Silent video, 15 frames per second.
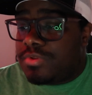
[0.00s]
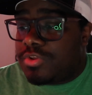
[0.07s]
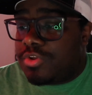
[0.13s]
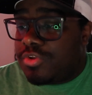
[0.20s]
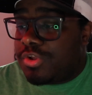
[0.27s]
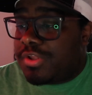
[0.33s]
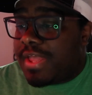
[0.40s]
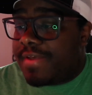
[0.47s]

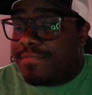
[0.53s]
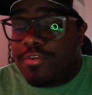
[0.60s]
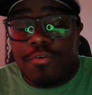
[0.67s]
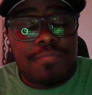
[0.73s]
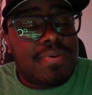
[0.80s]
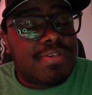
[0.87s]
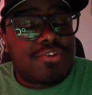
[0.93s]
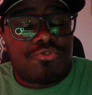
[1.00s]
you literally have
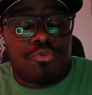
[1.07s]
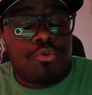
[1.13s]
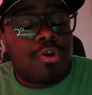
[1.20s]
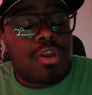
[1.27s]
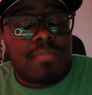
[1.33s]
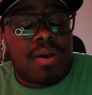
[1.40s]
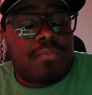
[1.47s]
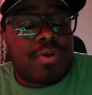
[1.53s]
no business
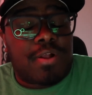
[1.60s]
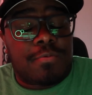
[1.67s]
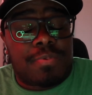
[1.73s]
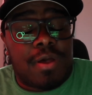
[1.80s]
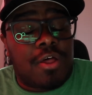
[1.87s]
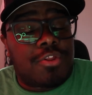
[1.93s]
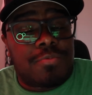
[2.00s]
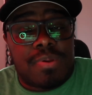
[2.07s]
worrying about what
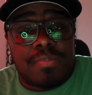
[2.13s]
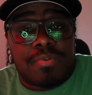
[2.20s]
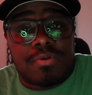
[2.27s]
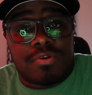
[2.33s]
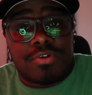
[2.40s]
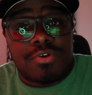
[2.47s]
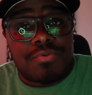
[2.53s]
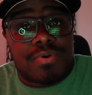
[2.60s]
other people
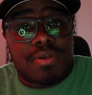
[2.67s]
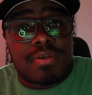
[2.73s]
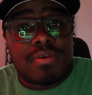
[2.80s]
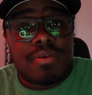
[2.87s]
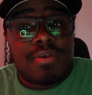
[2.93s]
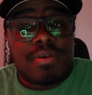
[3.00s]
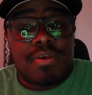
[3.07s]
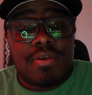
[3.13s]
are doing.
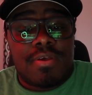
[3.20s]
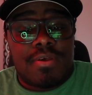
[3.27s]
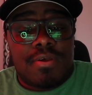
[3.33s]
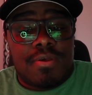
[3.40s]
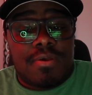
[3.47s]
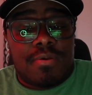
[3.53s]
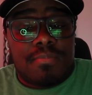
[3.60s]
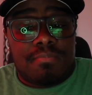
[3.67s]

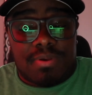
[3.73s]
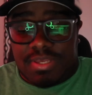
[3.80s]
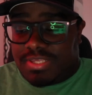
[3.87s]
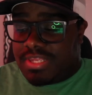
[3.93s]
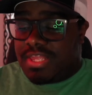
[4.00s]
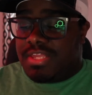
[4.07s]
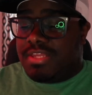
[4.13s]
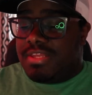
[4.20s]

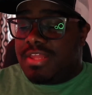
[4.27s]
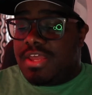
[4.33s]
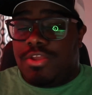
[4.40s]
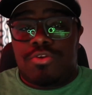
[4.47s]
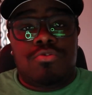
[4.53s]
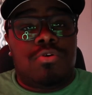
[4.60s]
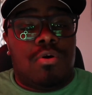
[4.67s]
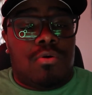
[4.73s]
Because at the end of the day,
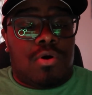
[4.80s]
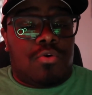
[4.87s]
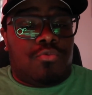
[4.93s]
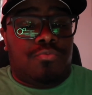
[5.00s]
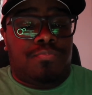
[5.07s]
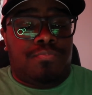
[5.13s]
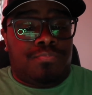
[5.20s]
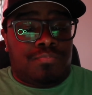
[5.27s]
you go
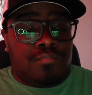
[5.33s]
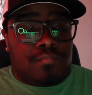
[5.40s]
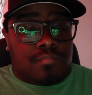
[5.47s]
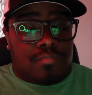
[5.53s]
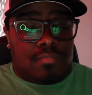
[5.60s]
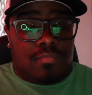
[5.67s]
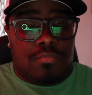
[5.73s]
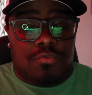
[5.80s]
home,
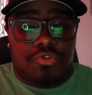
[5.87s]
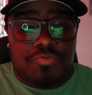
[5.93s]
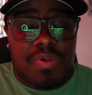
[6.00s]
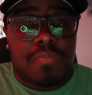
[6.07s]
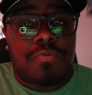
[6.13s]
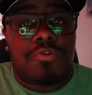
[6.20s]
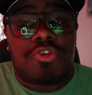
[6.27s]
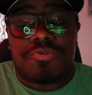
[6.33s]
those
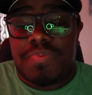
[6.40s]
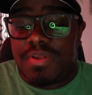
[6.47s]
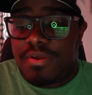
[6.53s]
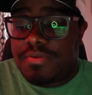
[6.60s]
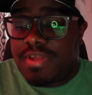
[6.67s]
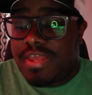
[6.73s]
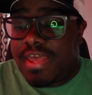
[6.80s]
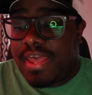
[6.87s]
people you spend
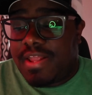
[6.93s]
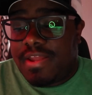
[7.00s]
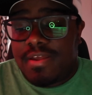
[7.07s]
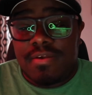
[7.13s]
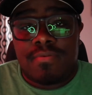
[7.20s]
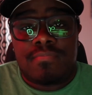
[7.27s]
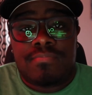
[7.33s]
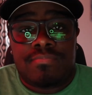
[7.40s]
all day
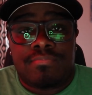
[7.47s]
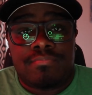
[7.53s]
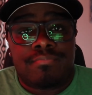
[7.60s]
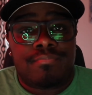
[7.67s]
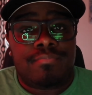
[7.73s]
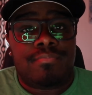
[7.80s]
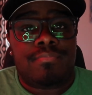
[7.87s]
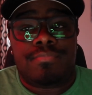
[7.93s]
hating,
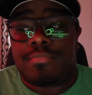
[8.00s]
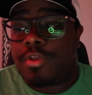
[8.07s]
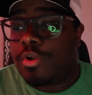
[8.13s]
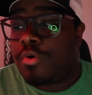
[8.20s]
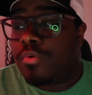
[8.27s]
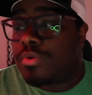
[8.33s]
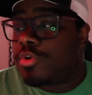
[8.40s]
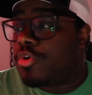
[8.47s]
they're
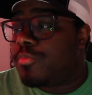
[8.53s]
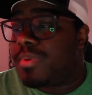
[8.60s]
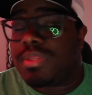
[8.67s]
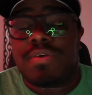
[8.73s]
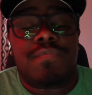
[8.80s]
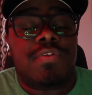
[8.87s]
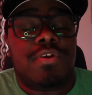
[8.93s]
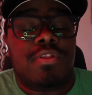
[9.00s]
going home
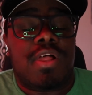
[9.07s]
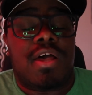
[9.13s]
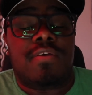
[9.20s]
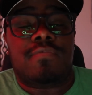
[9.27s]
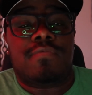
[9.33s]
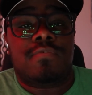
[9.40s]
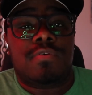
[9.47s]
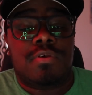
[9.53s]
and living their
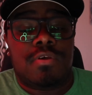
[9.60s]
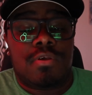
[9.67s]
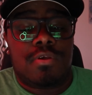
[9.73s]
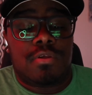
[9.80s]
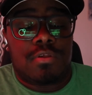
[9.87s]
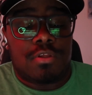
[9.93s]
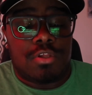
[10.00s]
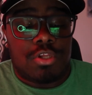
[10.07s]
life.
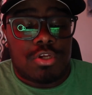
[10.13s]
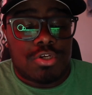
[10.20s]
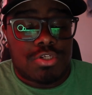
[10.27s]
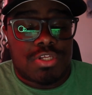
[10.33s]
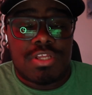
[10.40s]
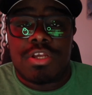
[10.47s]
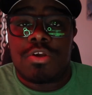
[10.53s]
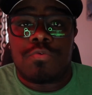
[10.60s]
And you're
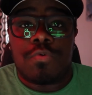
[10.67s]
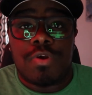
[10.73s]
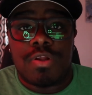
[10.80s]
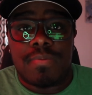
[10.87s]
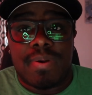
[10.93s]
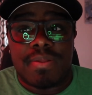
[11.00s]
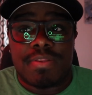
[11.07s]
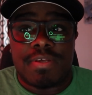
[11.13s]
sitting here worried
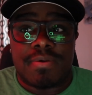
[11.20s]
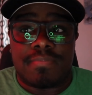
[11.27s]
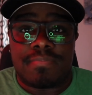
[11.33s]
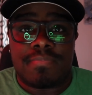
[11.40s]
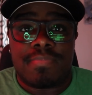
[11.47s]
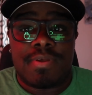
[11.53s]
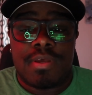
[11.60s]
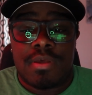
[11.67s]
about them.
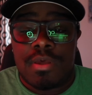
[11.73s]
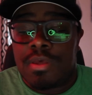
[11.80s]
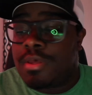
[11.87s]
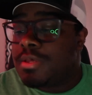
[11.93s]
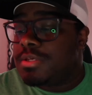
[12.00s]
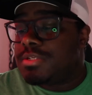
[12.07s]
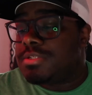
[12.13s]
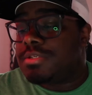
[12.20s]

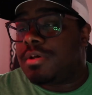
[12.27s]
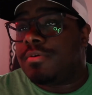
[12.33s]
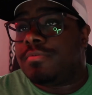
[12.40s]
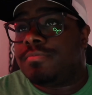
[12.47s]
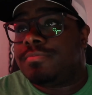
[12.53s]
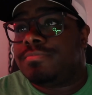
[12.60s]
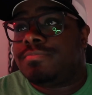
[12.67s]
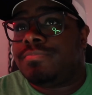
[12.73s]
So,
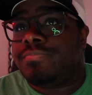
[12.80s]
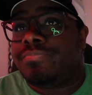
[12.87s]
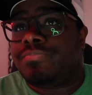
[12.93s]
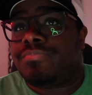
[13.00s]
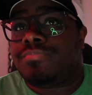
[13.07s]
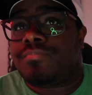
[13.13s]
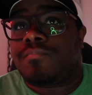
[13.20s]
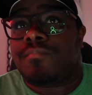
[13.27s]

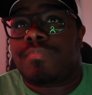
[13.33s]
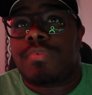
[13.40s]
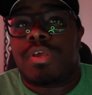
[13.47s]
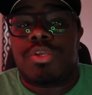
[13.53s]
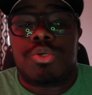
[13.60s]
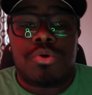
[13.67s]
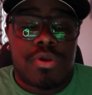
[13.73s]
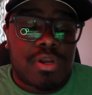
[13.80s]

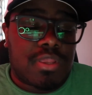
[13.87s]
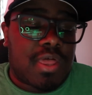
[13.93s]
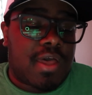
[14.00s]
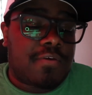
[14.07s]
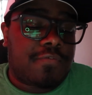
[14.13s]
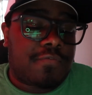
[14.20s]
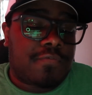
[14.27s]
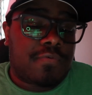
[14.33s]
enjoy your
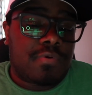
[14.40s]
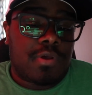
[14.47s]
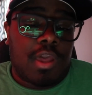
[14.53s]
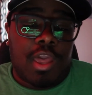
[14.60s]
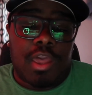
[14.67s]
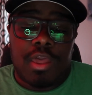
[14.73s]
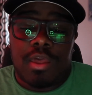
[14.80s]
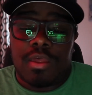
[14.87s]
life
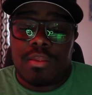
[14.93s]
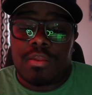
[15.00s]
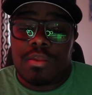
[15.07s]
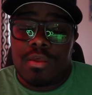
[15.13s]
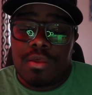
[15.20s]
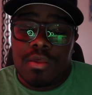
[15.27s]
and